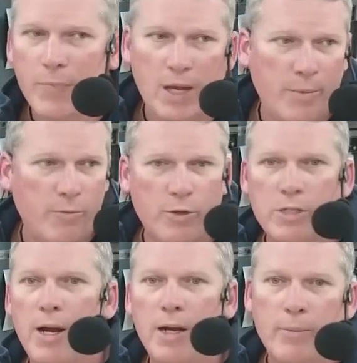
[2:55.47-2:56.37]
I mean, we're
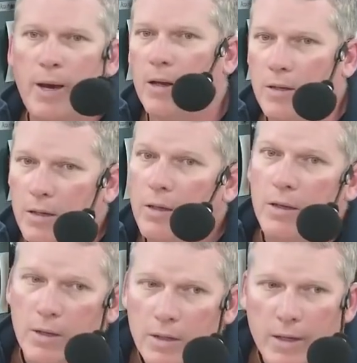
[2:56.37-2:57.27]
talking about,
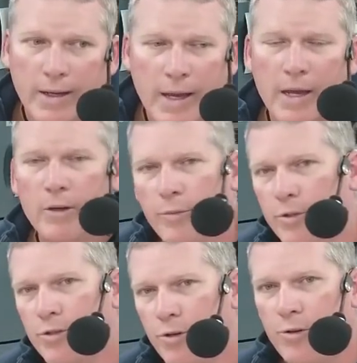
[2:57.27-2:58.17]
again,
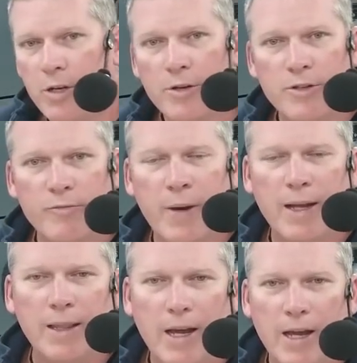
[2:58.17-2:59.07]
almost 2 years of my
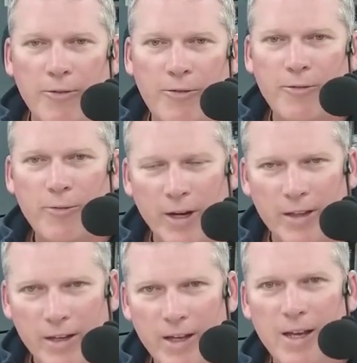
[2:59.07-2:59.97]
life,
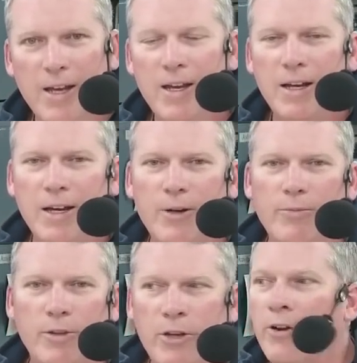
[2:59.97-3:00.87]
frankly,
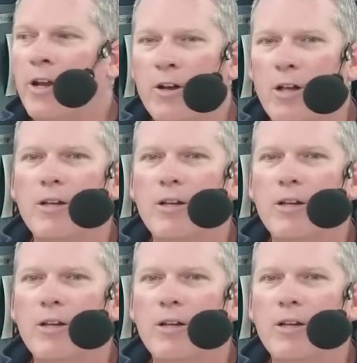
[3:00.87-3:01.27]
learning all